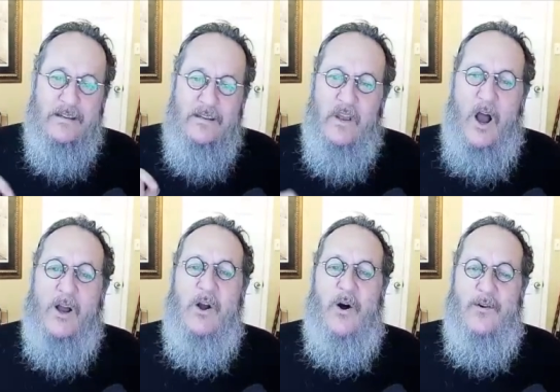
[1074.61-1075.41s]

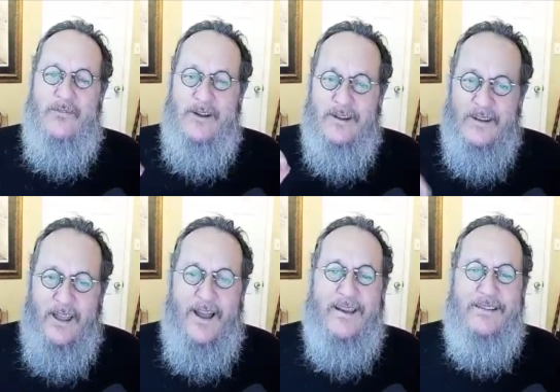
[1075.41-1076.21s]
Yaakov
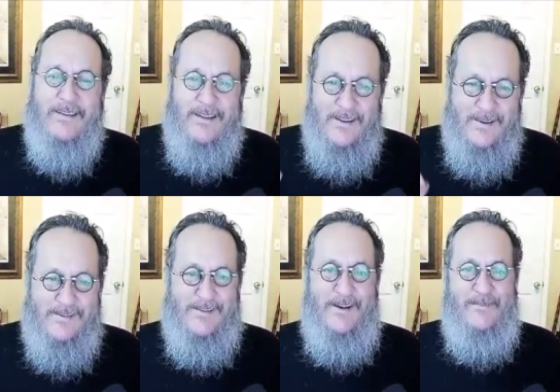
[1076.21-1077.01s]
liked
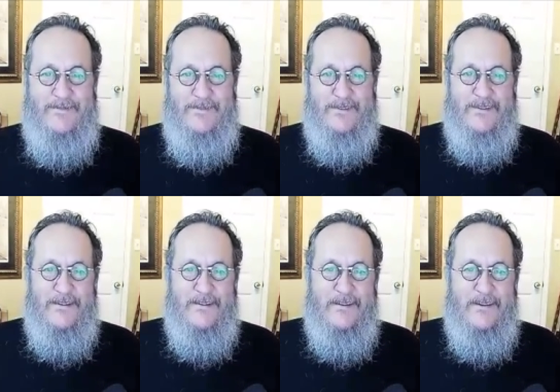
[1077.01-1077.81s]
Esau,
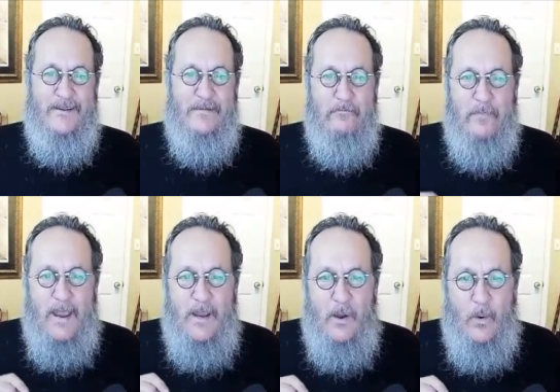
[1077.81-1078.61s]

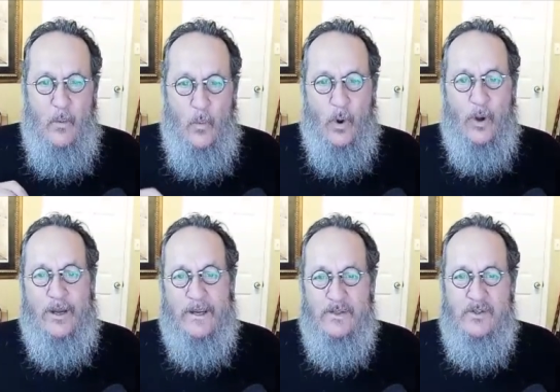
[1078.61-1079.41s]
may work
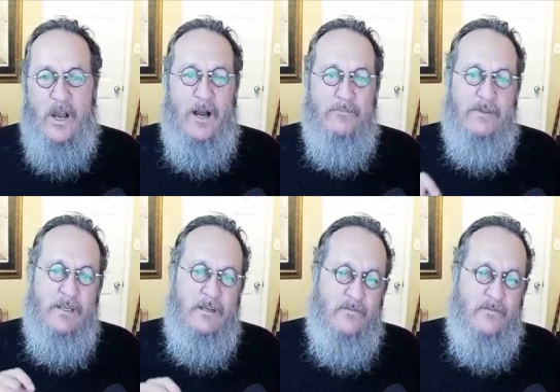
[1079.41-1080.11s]
and jobs and eat